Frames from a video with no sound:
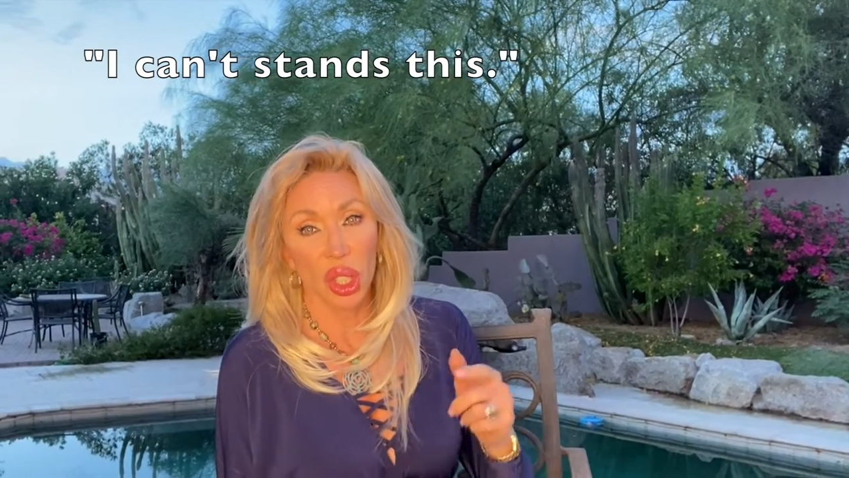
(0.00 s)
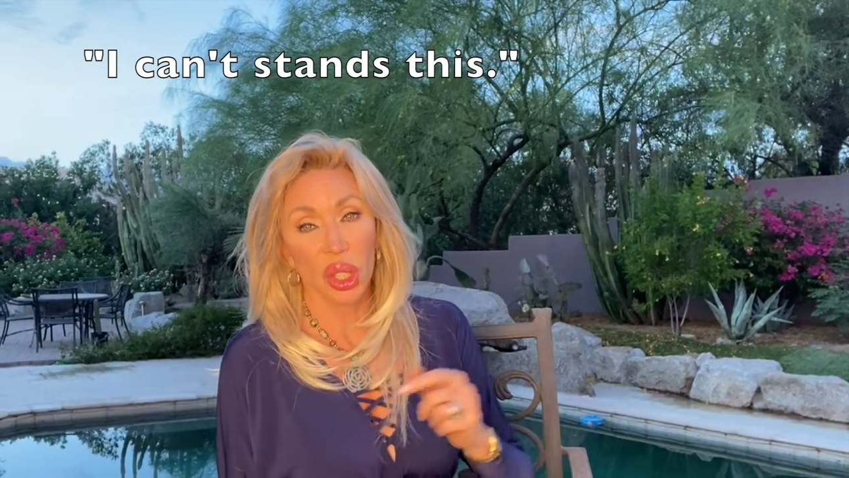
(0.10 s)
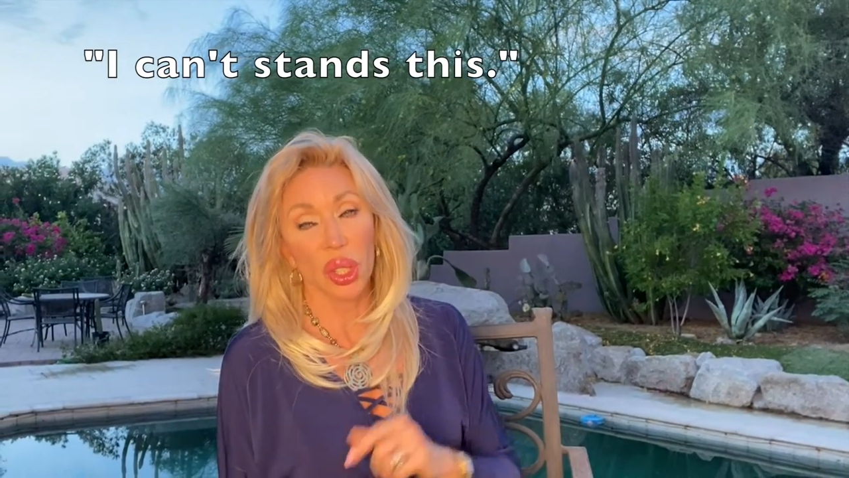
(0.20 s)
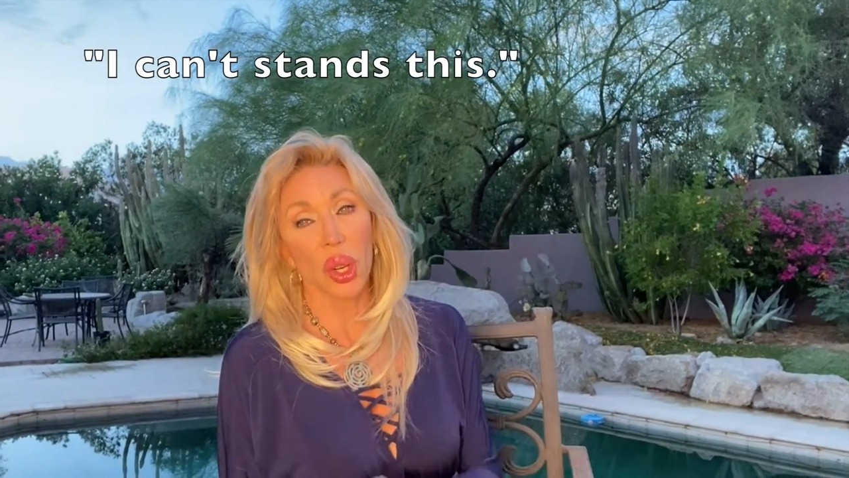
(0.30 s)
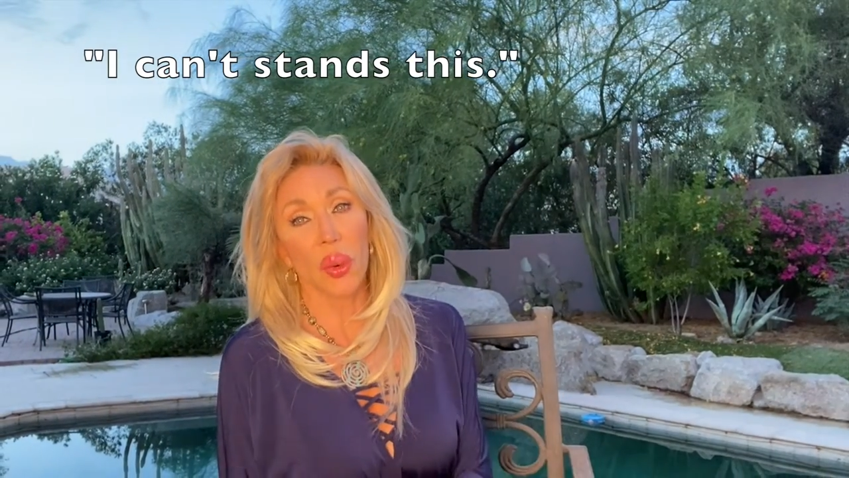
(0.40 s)

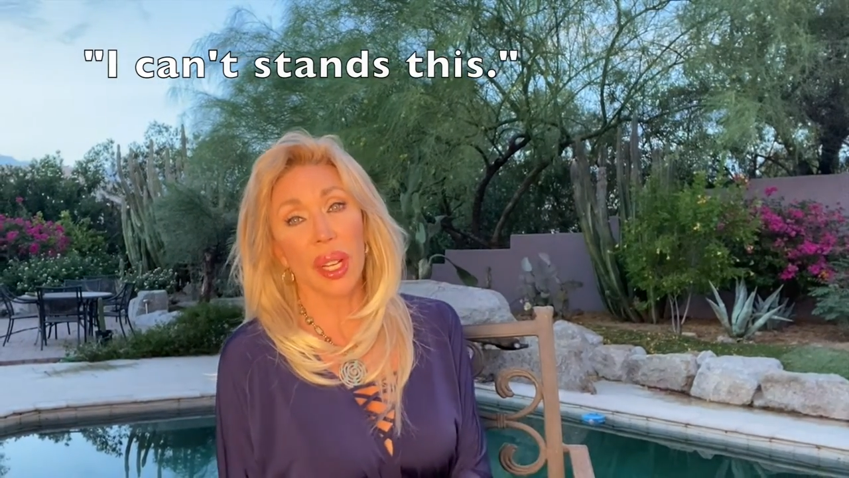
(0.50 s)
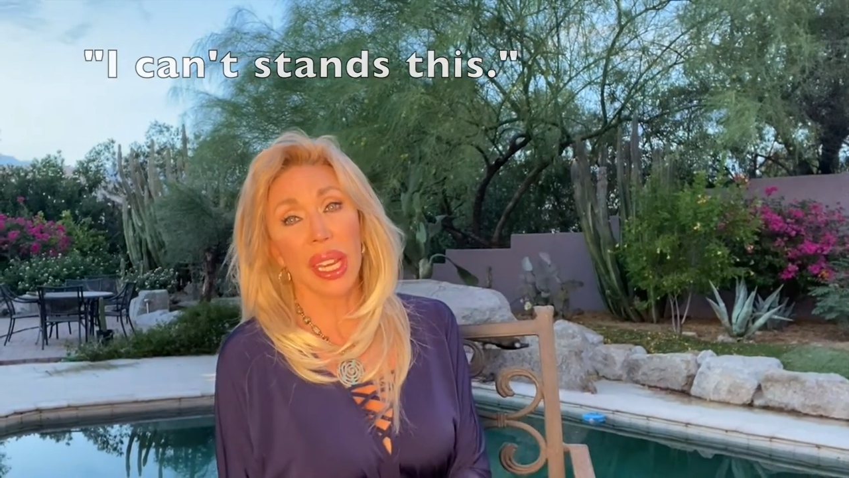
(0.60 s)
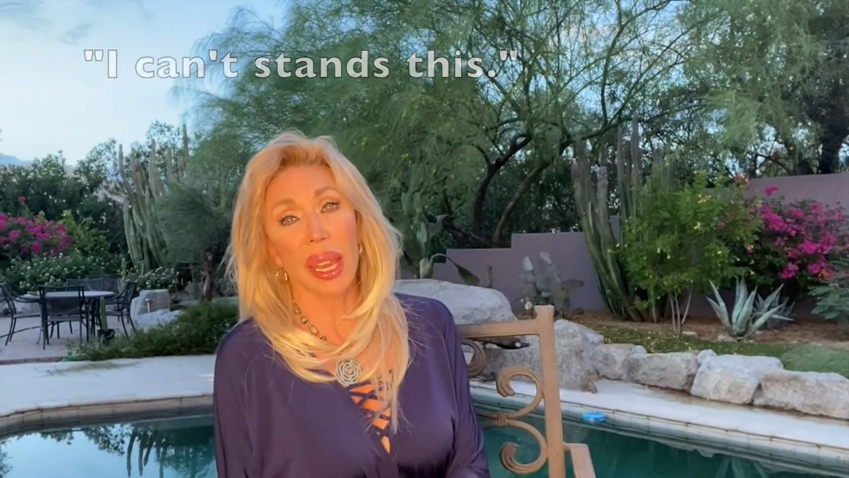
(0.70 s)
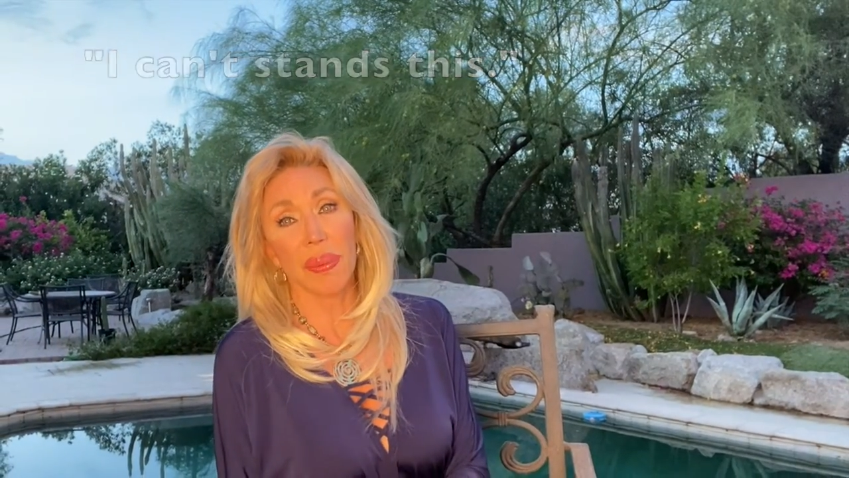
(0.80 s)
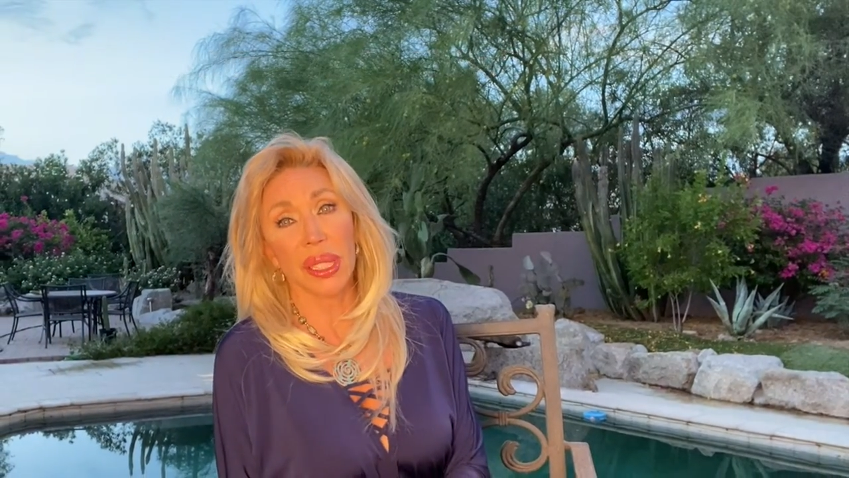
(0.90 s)
You know what
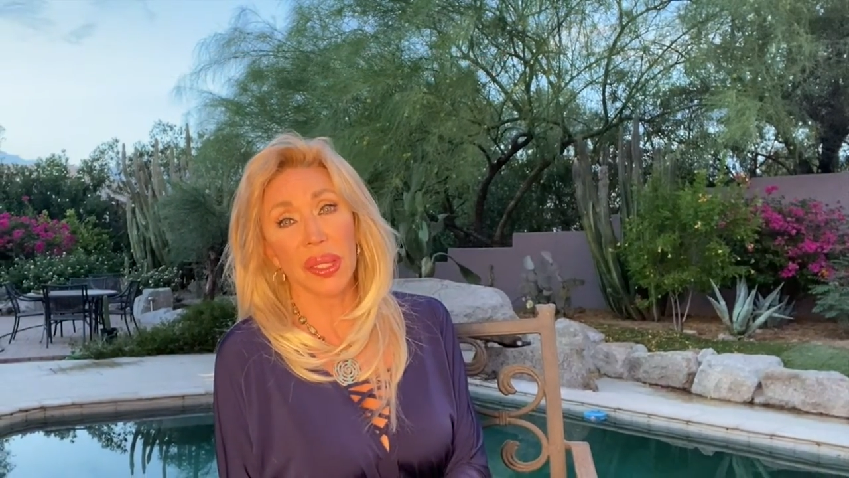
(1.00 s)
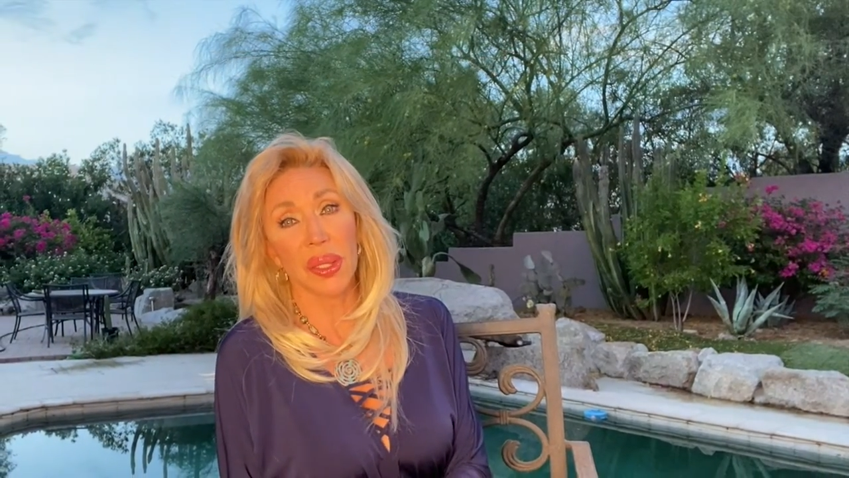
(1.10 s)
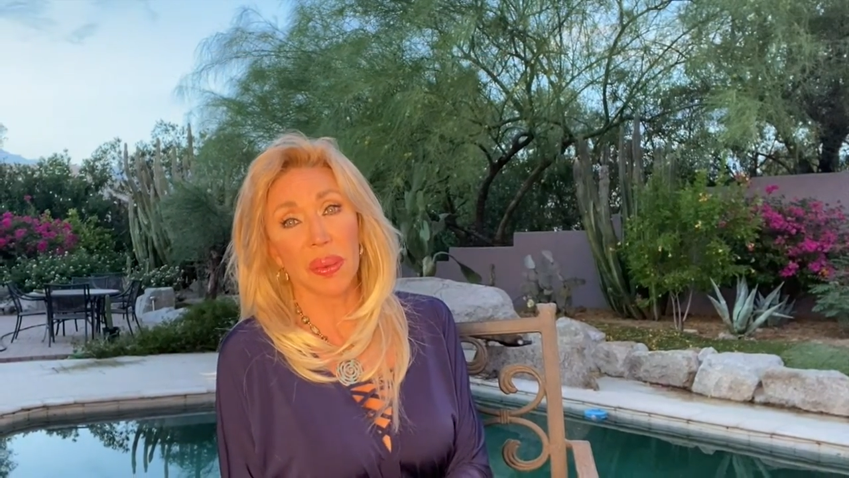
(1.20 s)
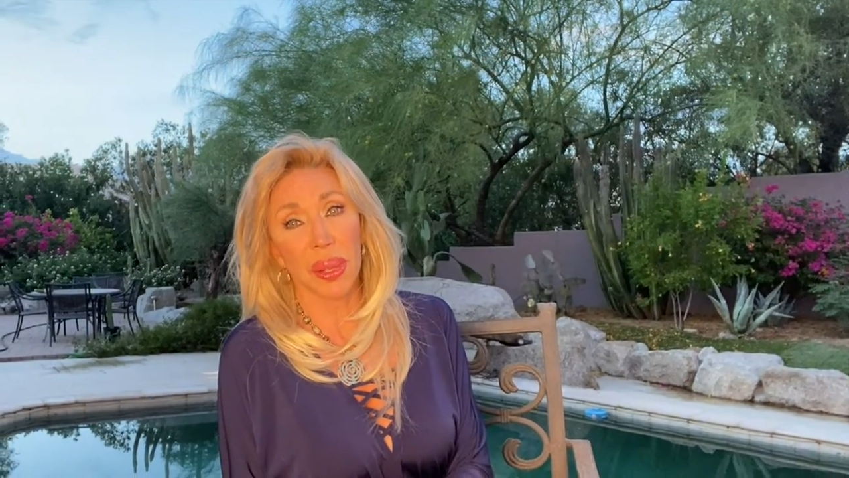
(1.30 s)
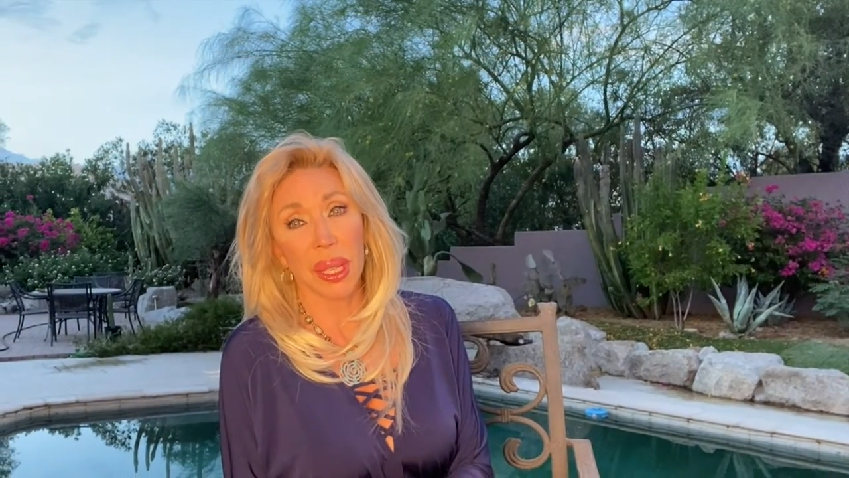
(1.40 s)
happens
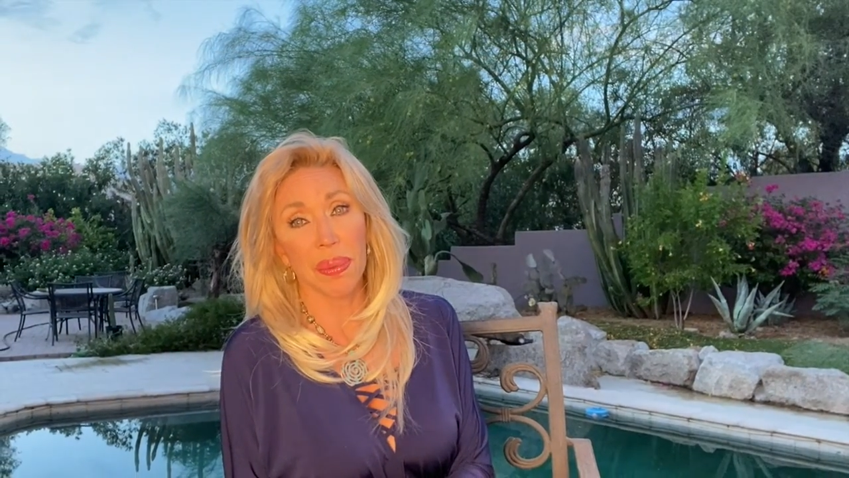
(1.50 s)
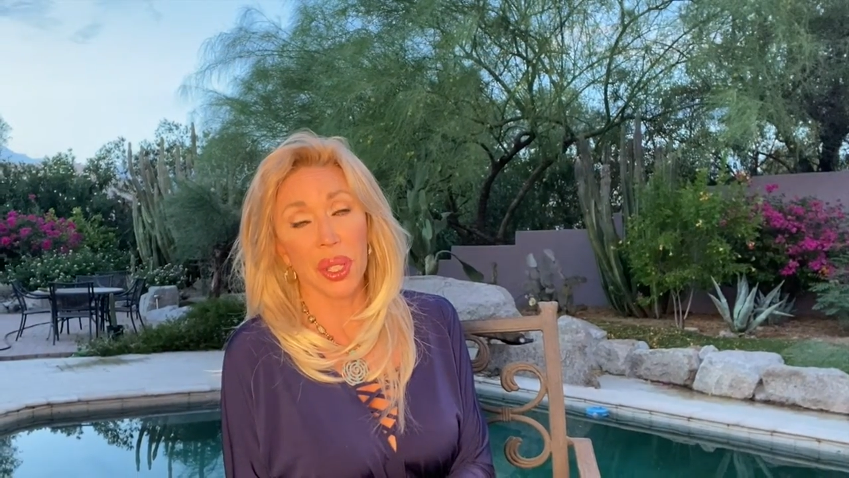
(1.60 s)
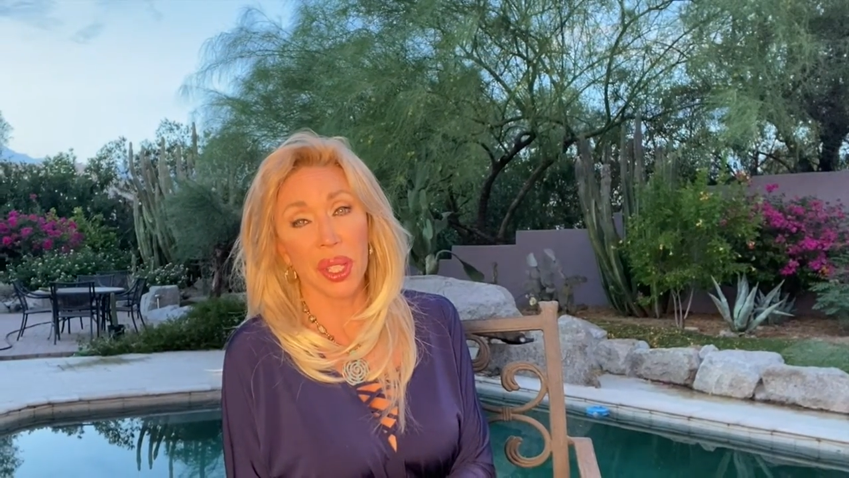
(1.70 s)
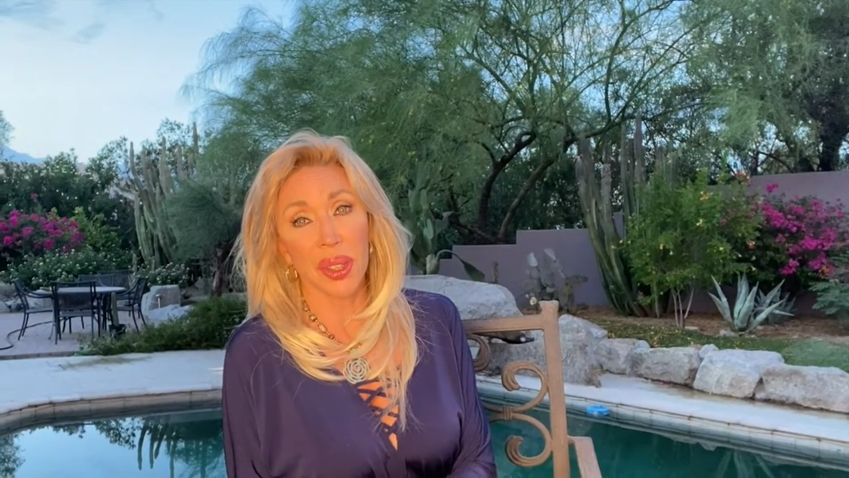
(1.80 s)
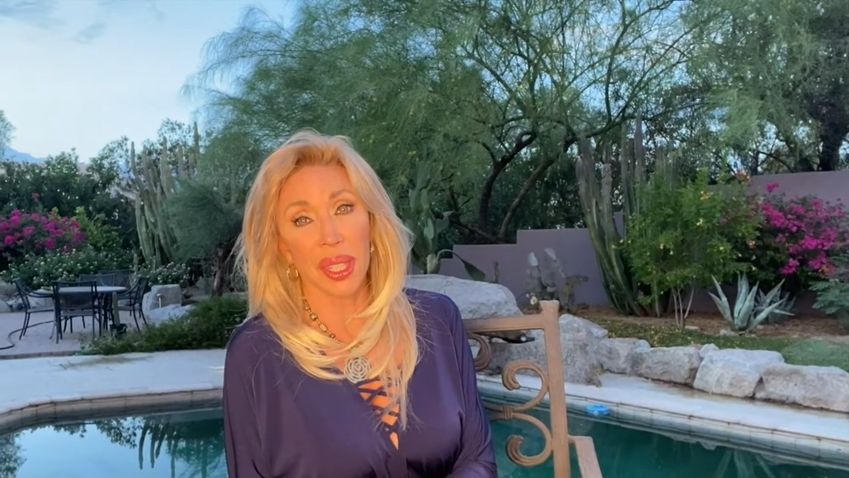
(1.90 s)
to people